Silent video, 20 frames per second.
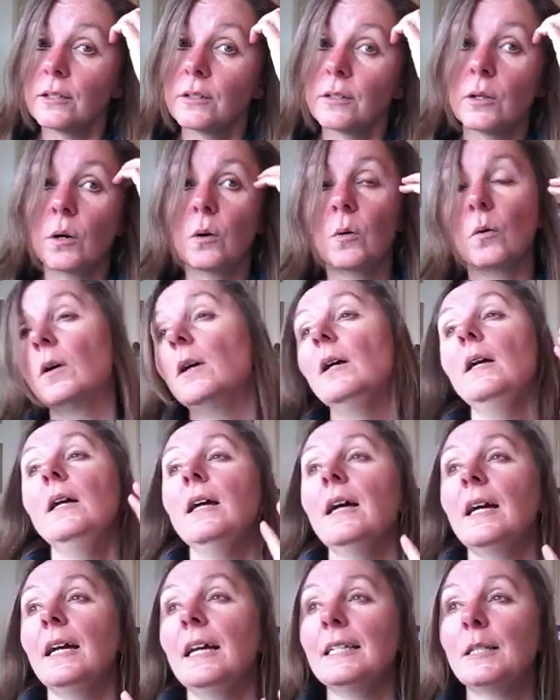So
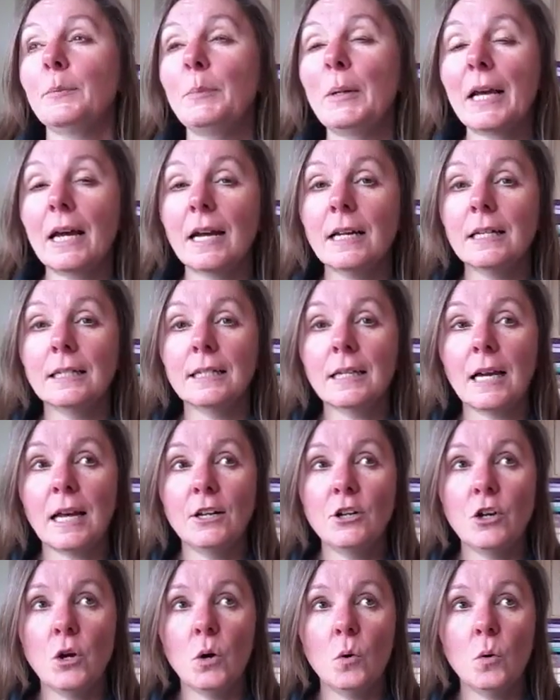it's because
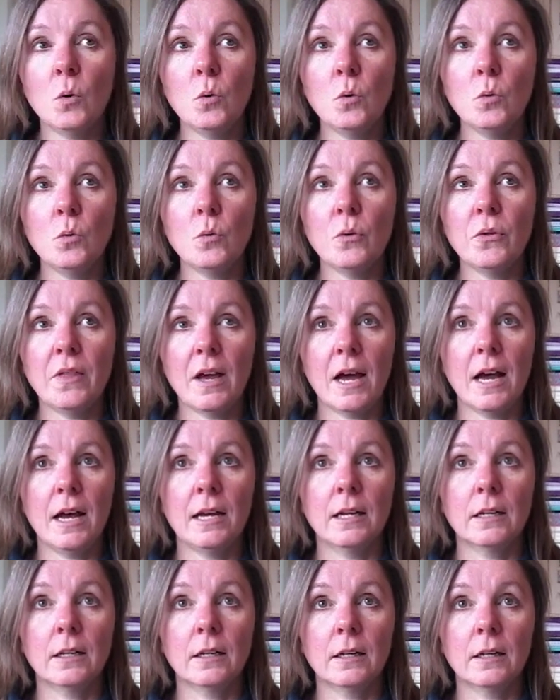I know
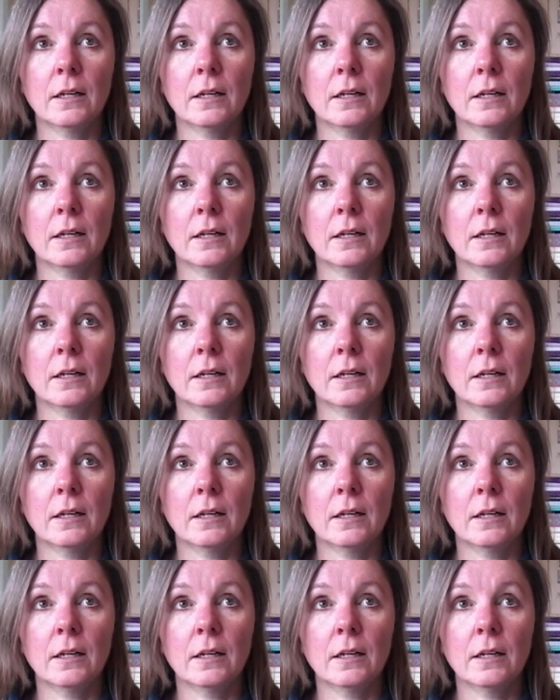that